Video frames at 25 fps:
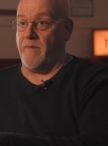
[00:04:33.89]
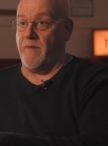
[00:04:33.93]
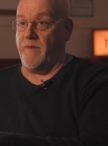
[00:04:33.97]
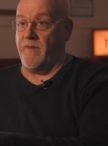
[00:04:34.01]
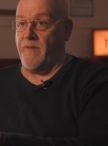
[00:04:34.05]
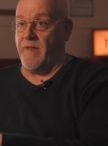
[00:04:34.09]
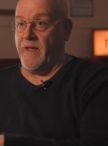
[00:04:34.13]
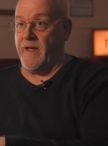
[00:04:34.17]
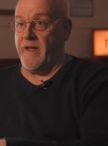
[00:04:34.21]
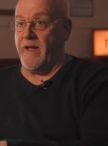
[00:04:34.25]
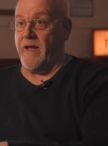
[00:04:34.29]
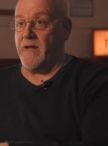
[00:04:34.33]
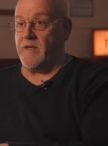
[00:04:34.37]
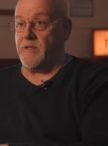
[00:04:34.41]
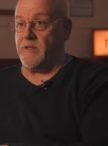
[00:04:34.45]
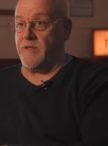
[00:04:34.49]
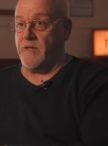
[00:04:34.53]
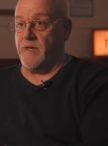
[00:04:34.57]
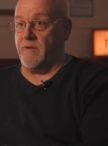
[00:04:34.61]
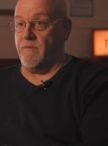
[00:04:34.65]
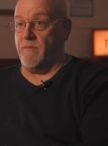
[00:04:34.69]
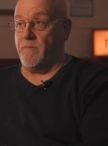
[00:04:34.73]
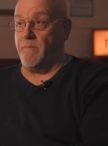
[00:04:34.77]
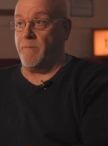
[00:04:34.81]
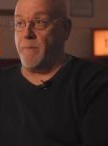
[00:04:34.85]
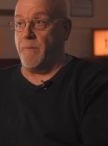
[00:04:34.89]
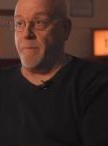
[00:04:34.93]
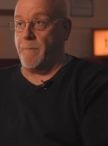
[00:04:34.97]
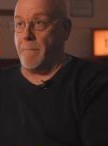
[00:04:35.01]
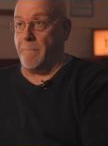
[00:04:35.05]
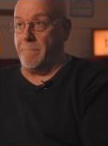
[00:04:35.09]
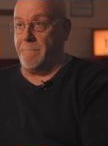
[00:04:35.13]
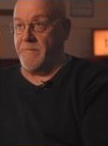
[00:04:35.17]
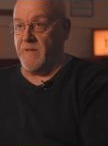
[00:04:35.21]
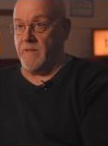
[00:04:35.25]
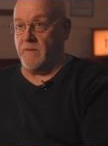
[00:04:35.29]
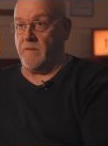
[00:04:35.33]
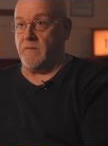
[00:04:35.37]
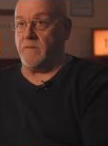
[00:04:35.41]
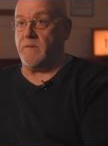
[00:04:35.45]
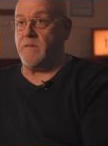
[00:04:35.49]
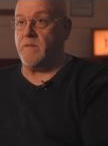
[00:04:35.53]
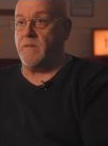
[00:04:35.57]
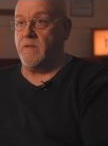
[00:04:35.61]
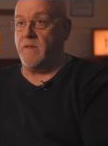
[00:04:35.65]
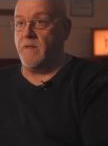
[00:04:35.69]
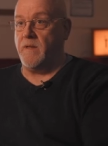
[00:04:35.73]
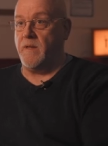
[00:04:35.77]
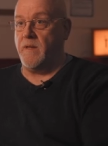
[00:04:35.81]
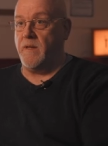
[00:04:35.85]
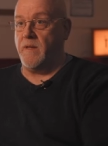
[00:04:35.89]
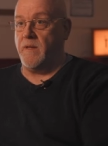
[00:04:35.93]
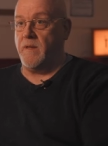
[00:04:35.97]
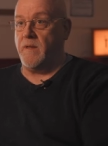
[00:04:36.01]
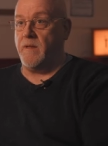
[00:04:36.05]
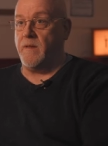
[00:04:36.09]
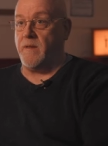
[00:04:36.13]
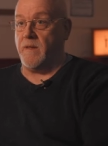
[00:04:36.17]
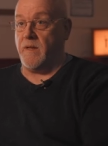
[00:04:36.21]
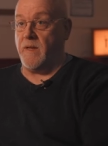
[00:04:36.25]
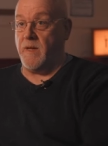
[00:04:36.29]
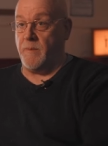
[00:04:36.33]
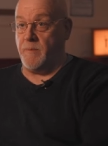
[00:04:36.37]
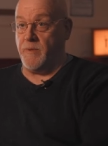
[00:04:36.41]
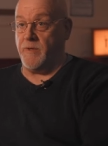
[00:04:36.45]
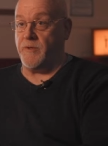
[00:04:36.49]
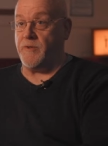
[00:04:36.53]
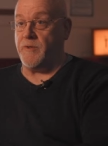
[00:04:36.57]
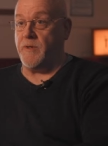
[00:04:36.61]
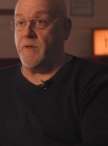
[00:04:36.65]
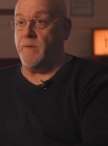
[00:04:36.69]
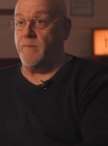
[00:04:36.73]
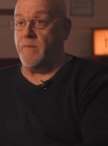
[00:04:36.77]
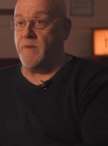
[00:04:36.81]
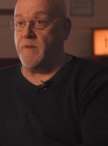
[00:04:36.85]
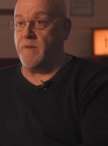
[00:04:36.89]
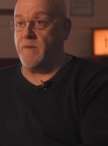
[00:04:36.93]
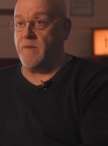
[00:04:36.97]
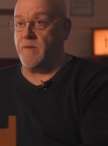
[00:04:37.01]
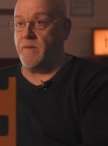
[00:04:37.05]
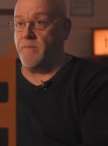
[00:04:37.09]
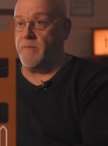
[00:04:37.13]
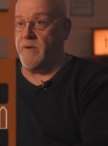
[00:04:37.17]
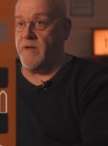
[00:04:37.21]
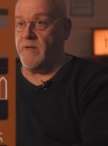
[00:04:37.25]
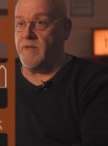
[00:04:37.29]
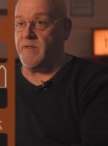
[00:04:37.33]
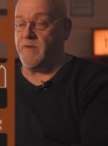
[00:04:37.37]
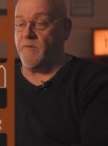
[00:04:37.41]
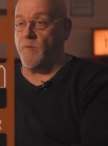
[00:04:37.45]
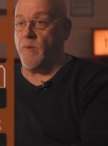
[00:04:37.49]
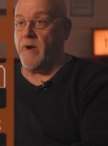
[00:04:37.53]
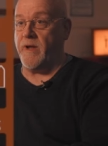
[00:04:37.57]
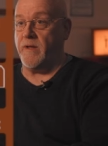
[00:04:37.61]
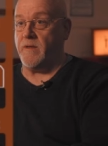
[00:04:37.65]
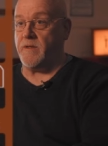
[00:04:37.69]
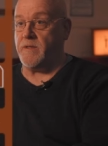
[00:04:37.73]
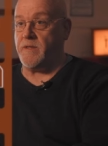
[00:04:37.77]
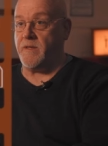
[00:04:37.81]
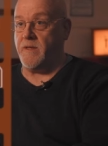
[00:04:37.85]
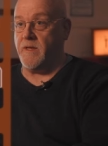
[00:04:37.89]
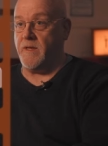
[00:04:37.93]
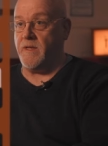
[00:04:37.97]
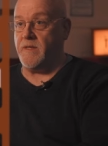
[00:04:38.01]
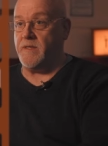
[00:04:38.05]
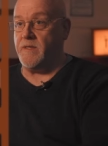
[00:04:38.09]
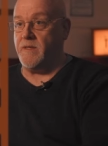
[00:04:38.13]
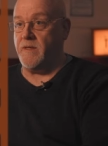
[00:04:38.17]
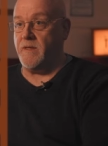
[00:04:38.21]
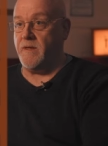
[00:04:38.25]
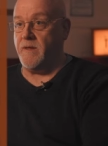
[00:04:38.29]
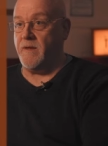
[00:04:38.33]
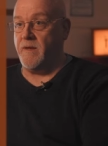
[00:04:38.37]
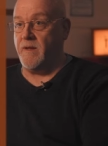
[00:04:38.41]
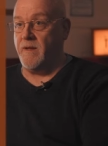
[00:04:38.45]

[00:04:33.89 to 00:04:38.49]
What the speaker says: they actually built the Hippodrome, the Prince of Wales Theatre,